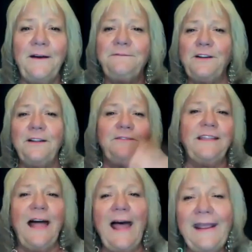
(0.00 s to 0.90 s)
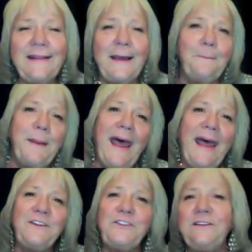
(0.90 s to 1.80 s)
full of light,
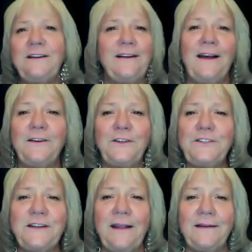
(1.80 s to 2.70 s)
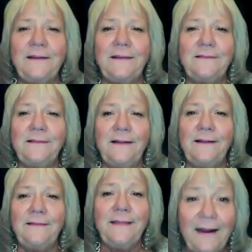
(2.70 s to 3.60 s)
compassion, and understanding.
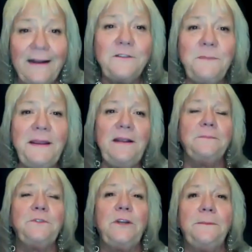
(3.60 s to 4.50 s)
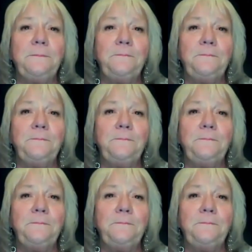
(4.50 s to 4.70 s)
That is mediumship.